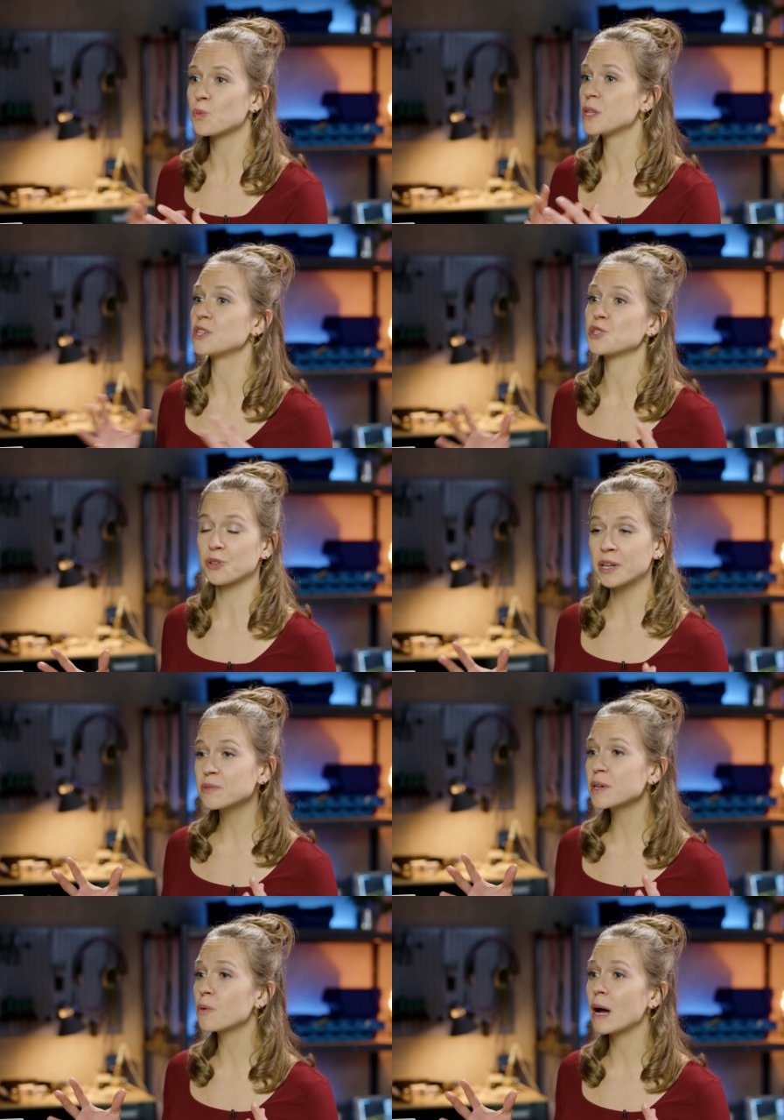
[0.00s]
when the trigger
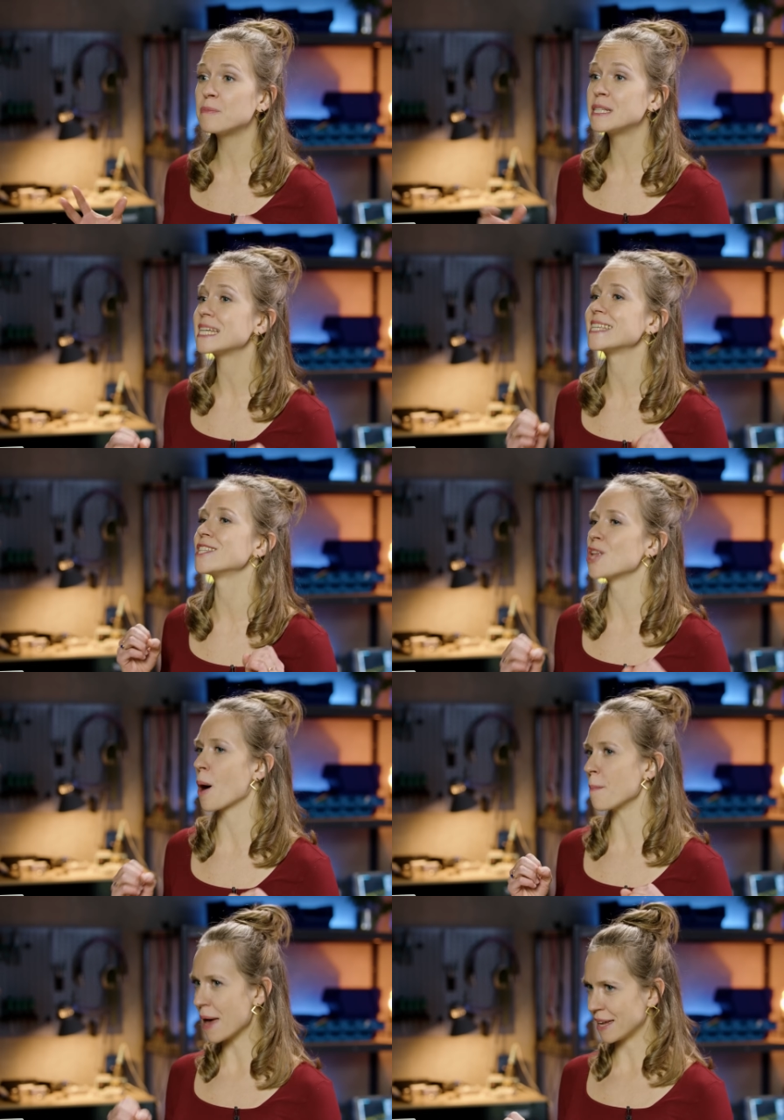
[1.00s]
requirement is
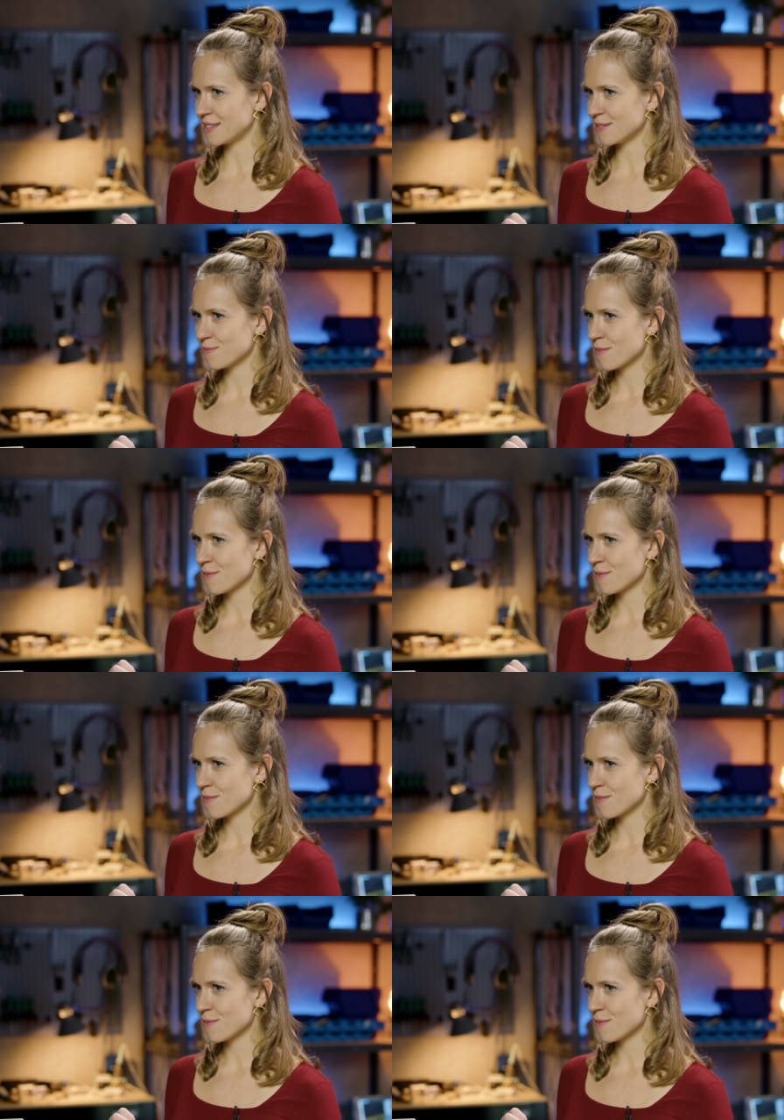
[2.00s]
not met.